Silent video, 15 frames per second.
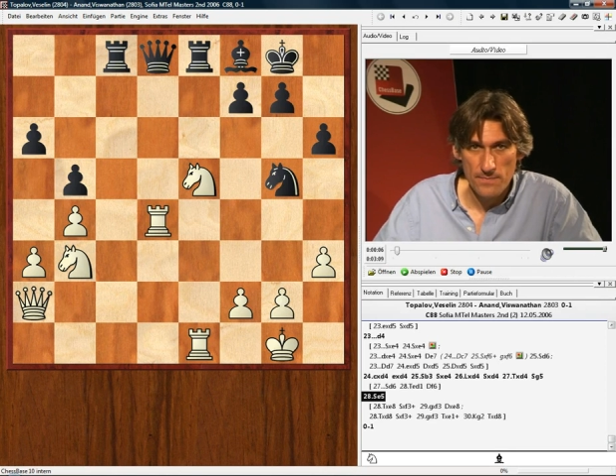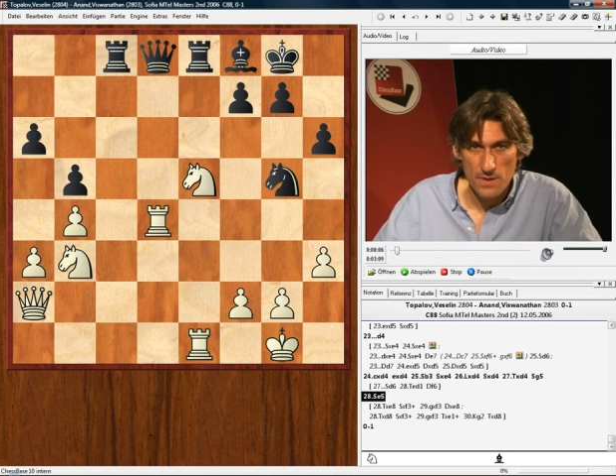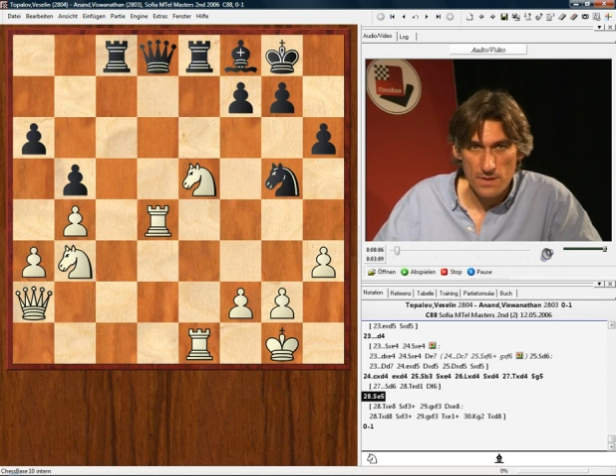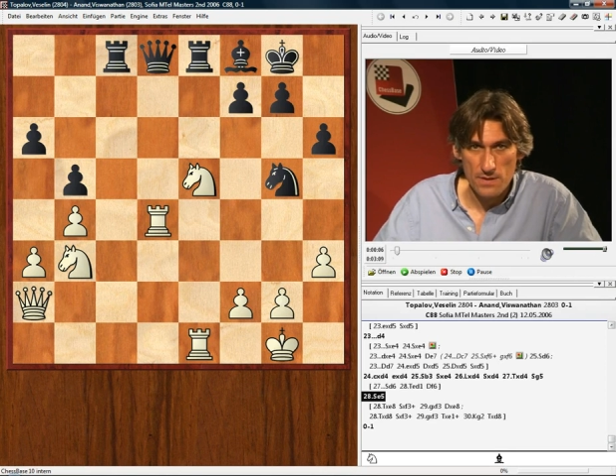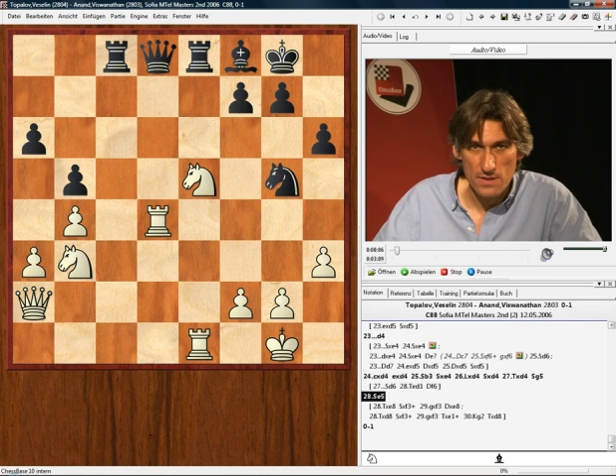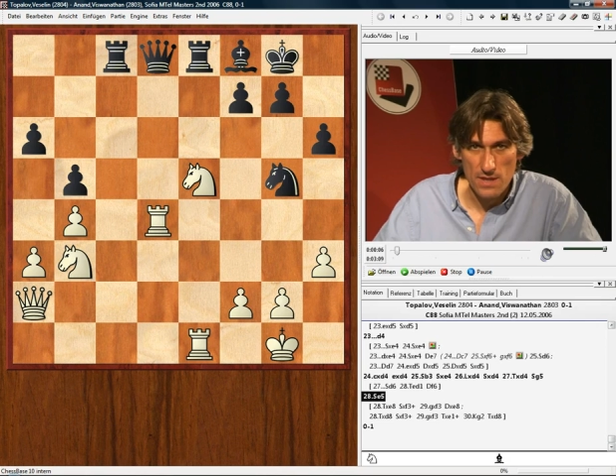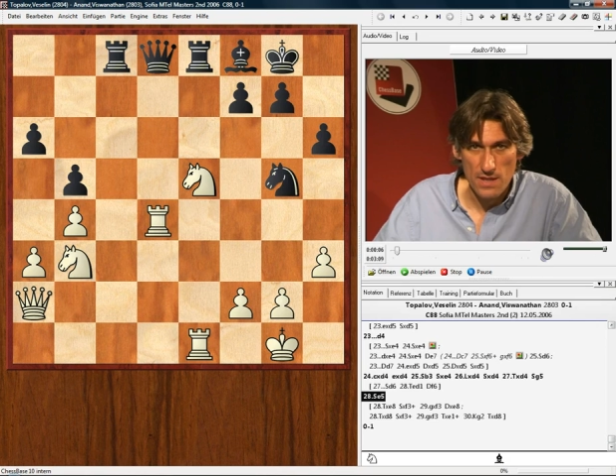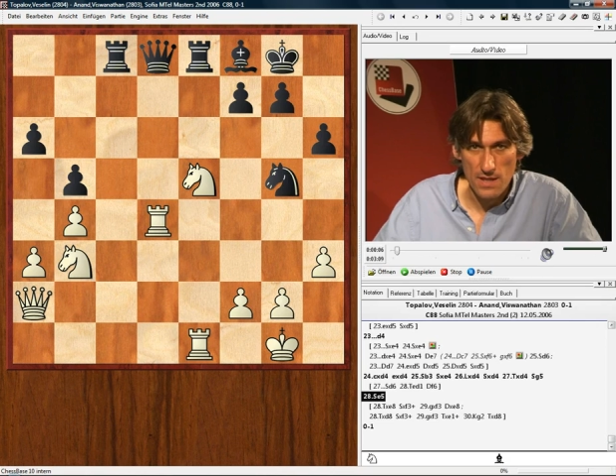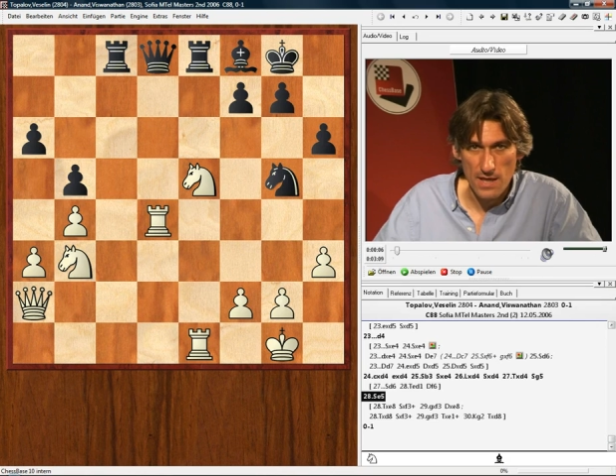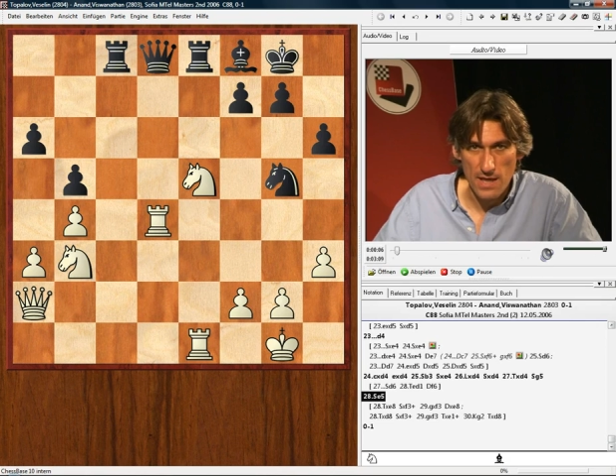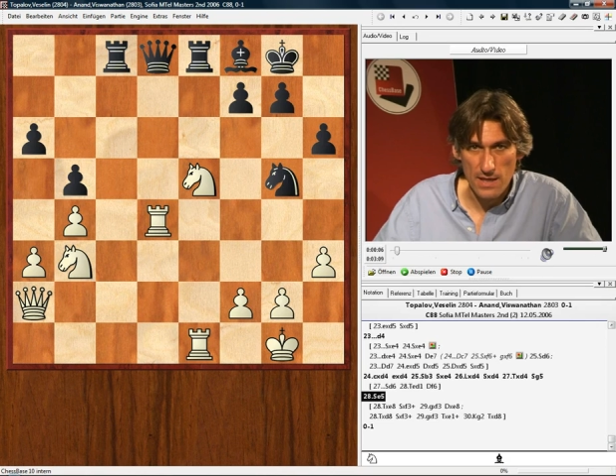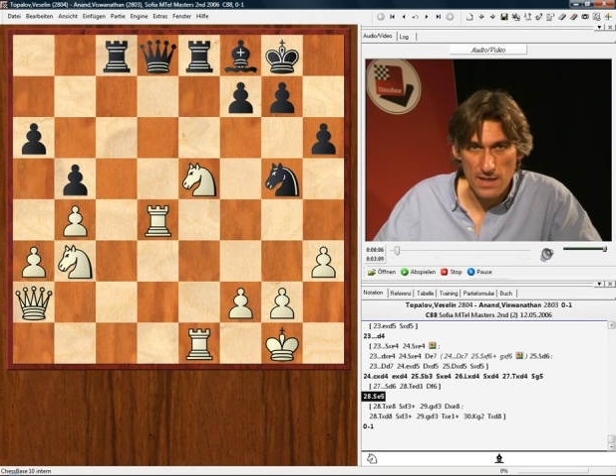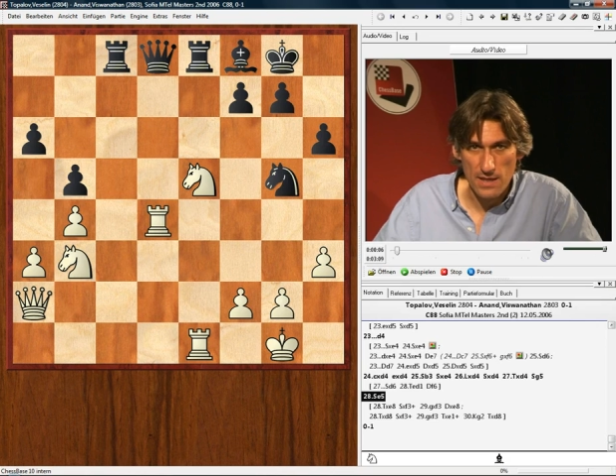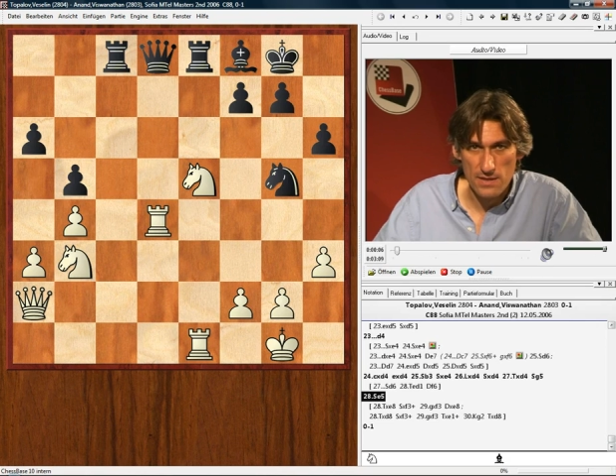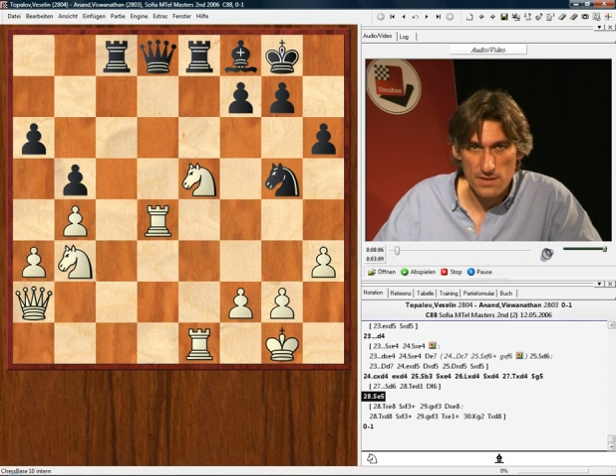and here
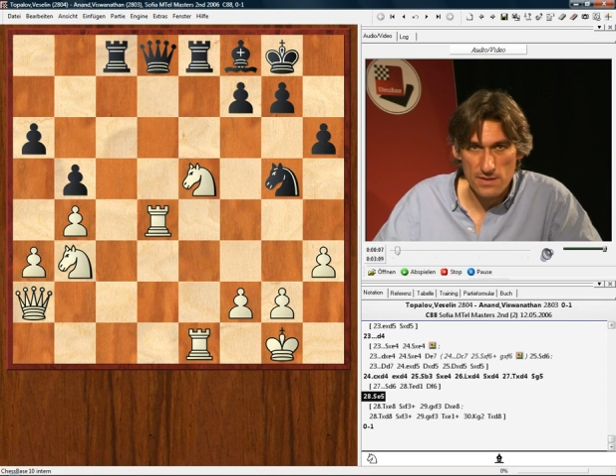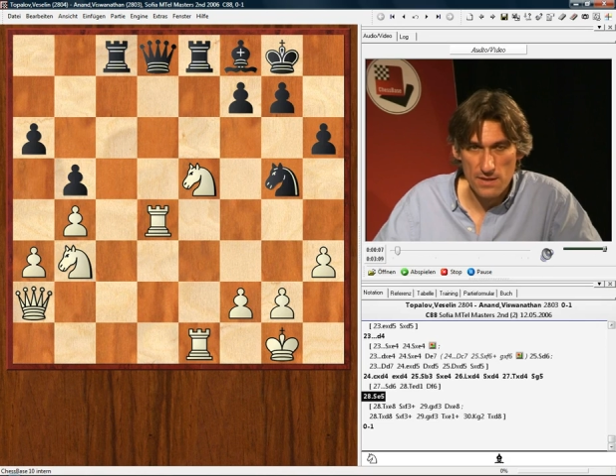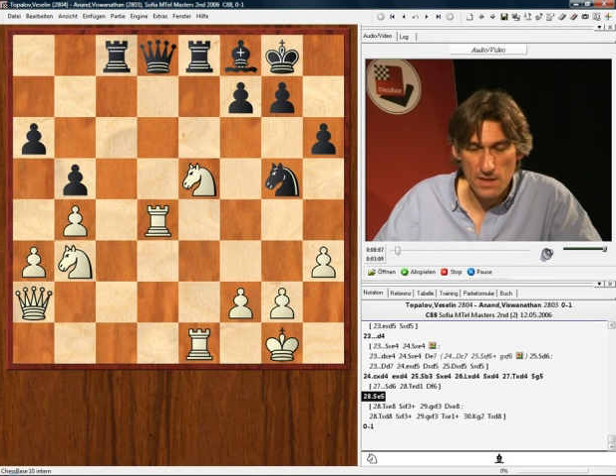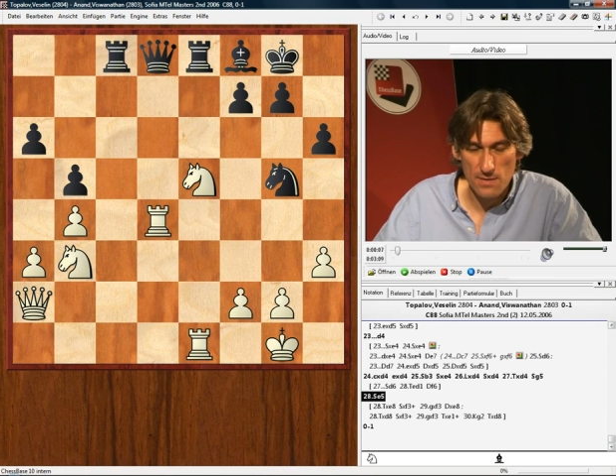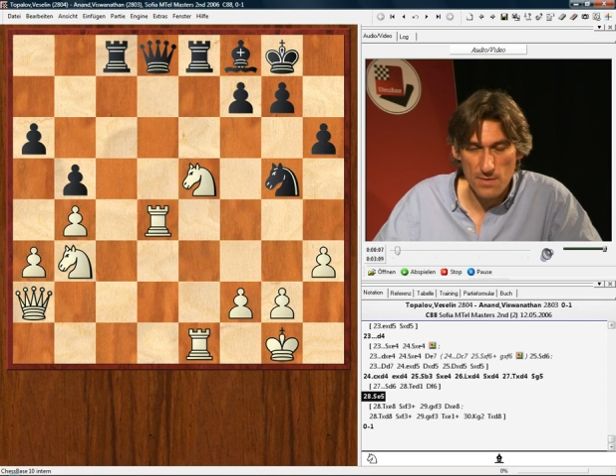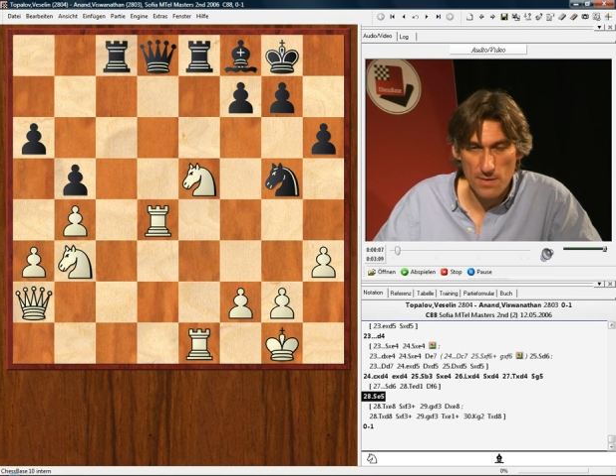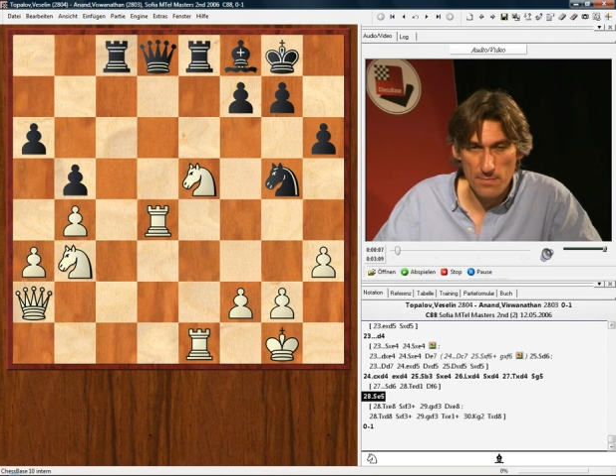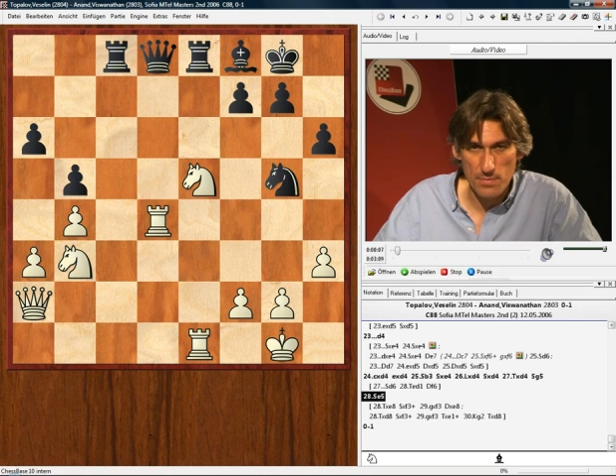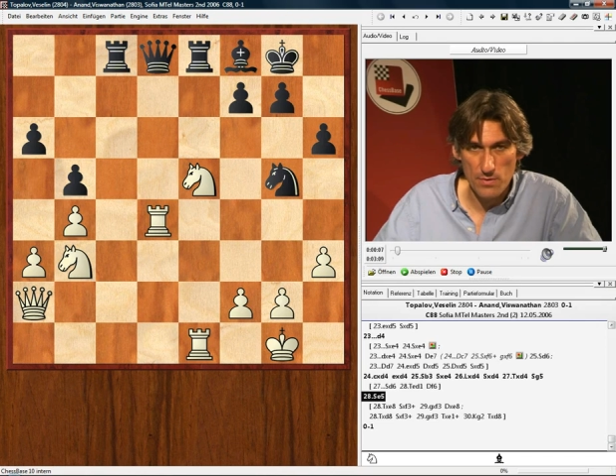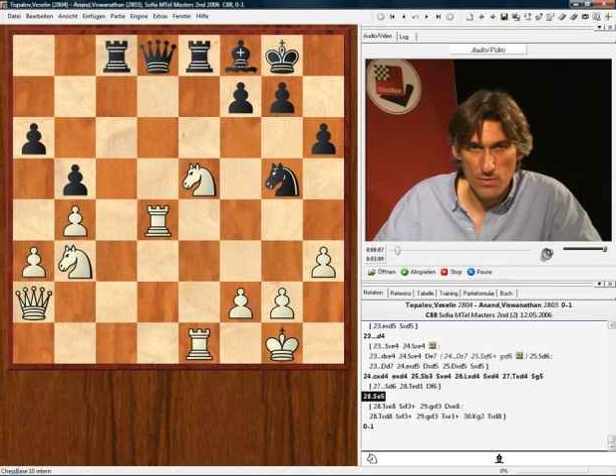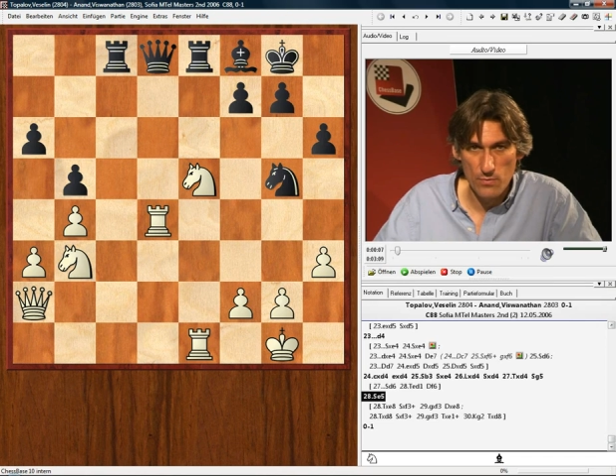Anand came up